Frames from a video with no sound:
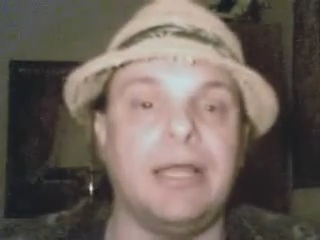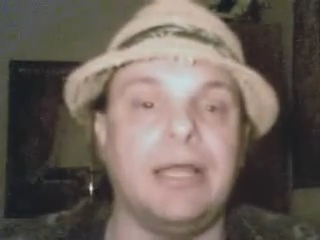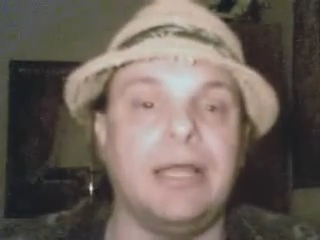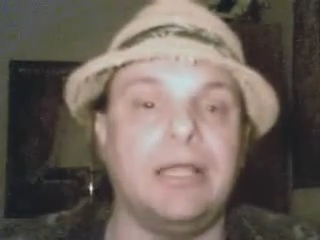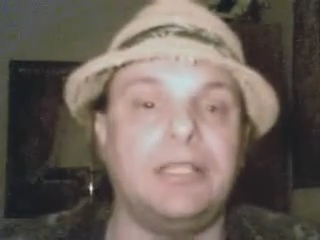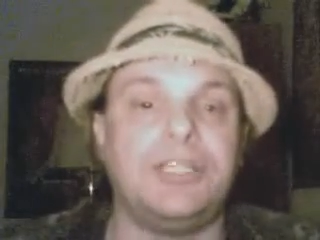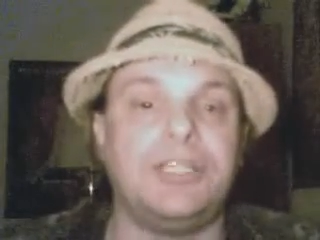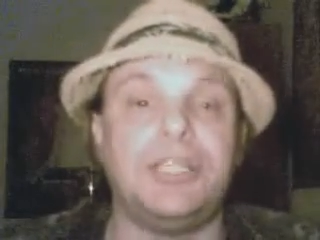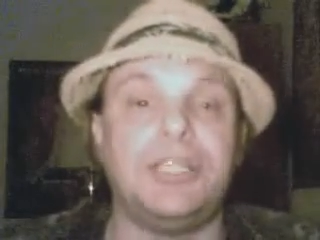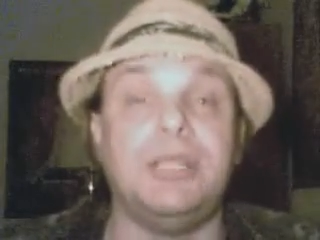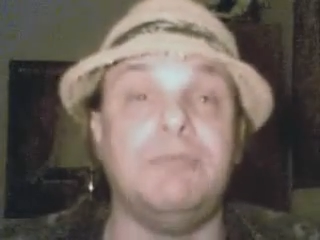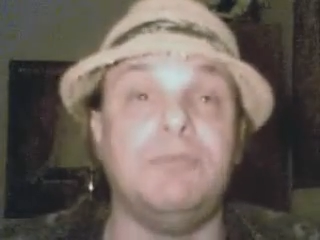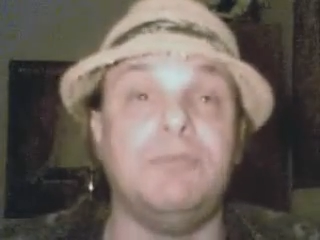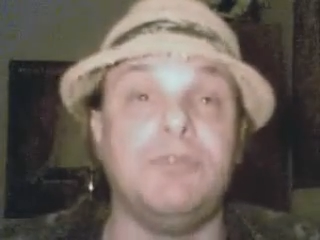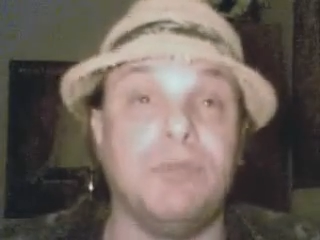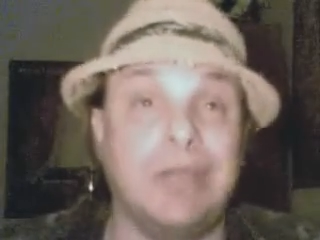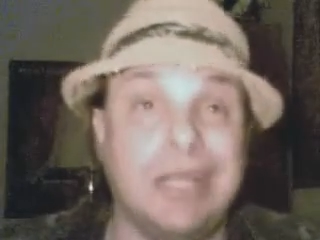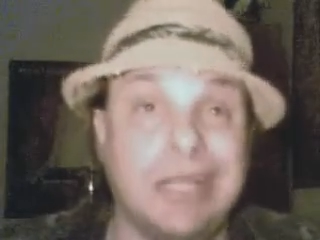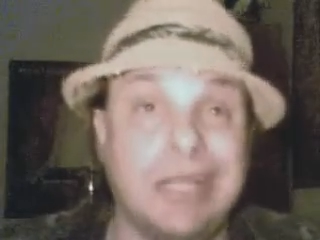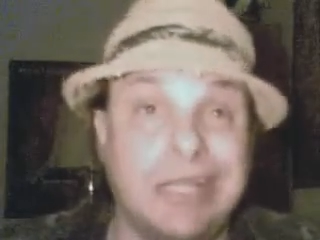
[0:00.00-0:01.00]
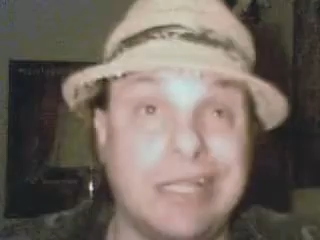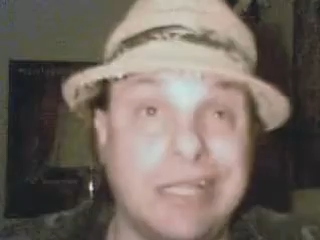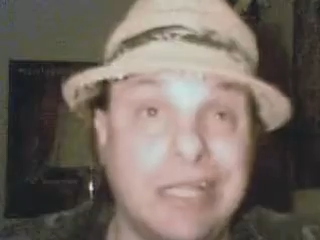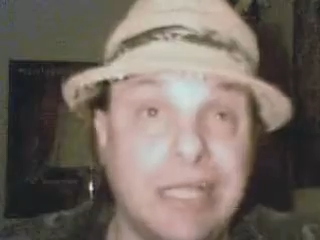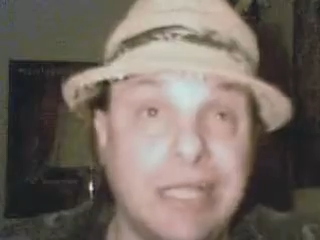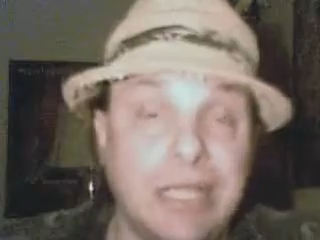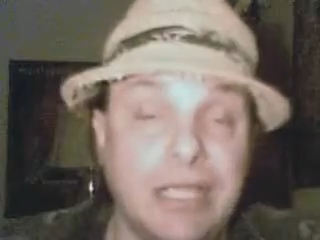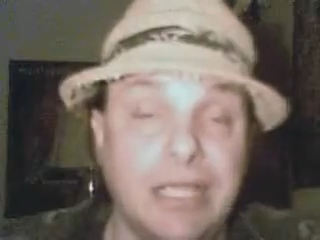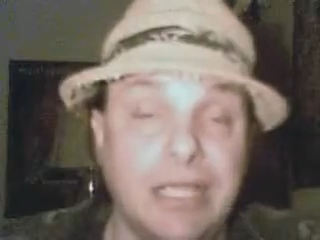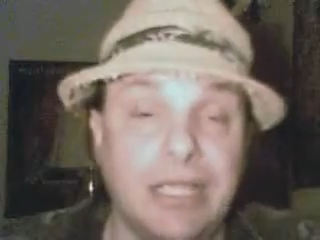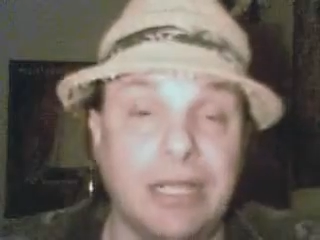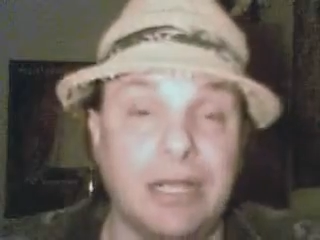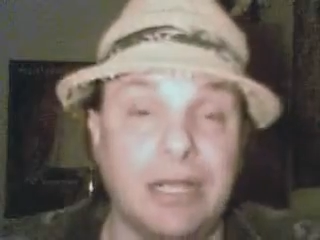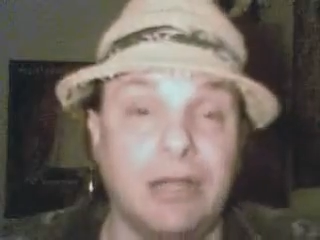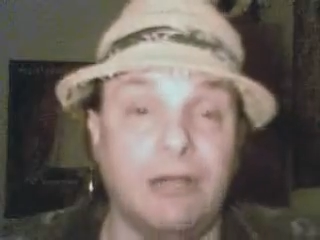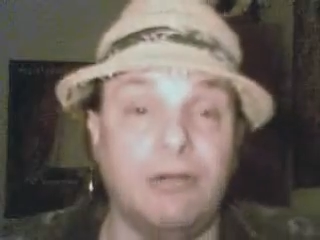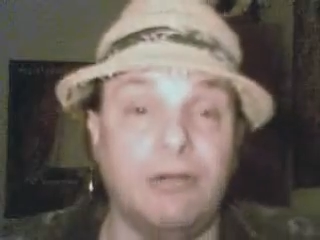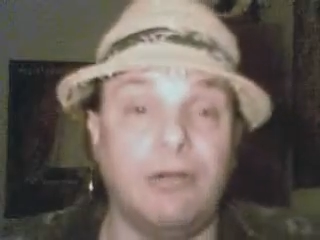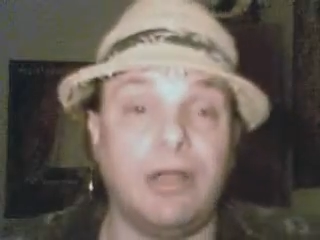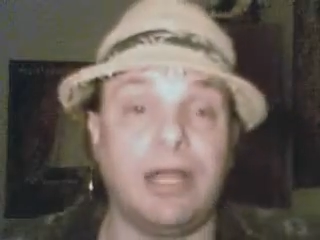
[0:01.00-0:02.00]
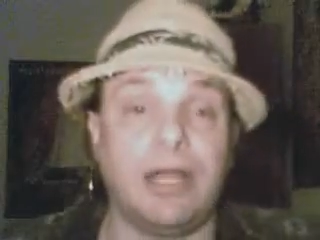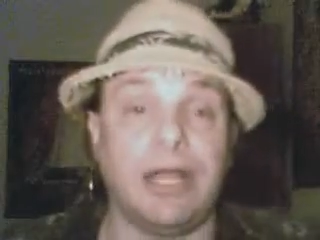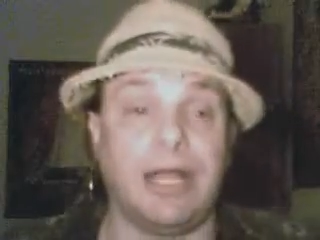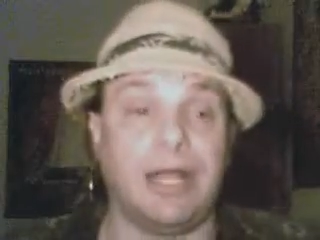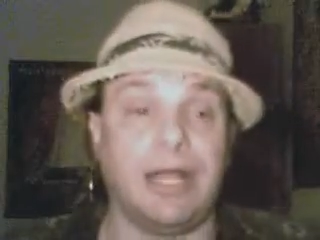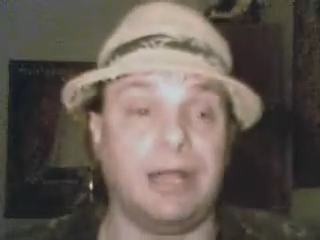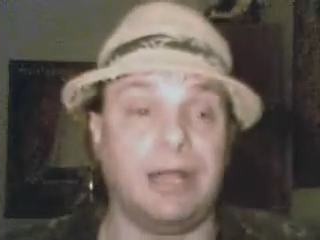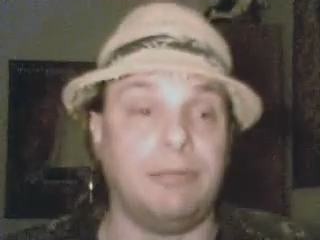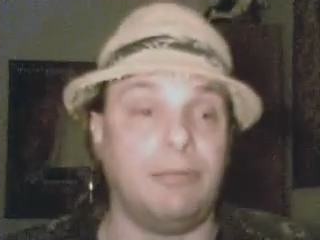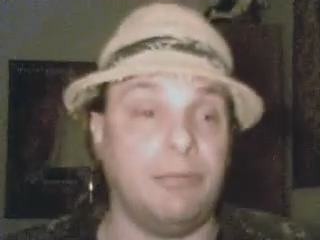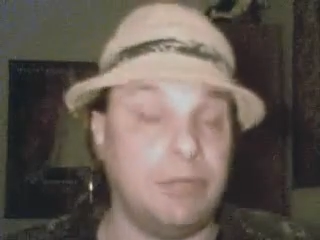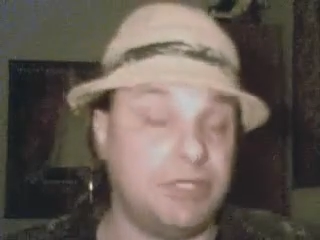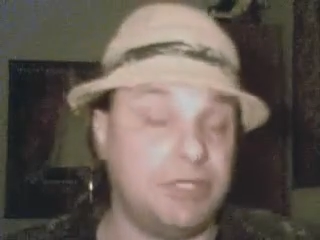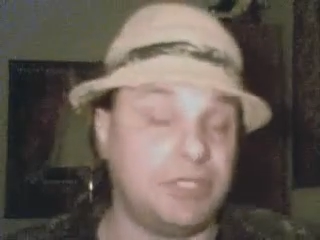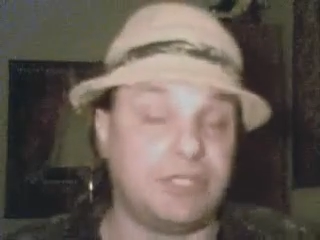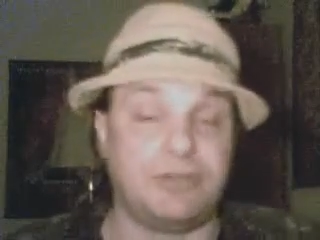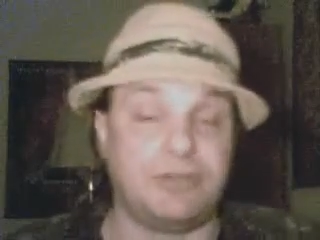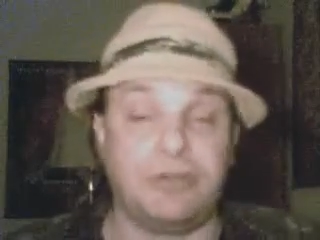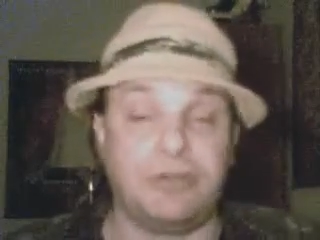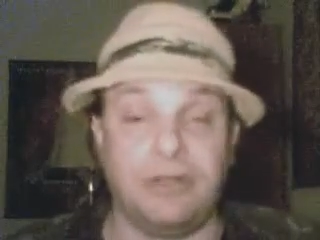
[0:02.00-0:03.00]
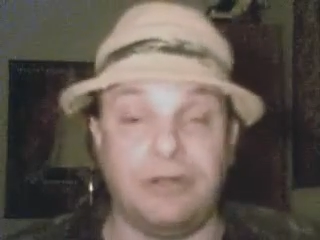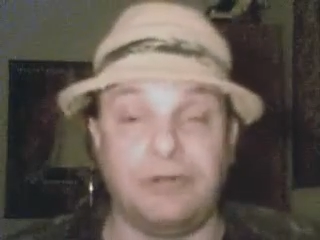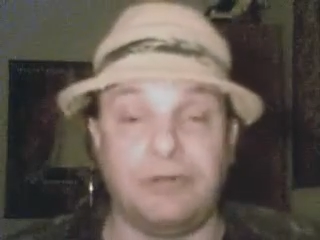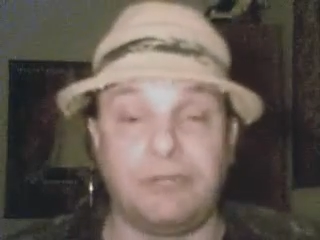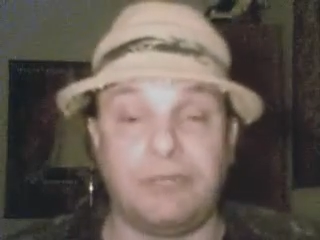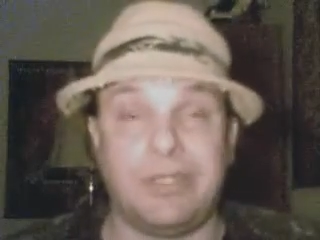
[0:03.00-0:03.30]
a cheap drink. Which is true,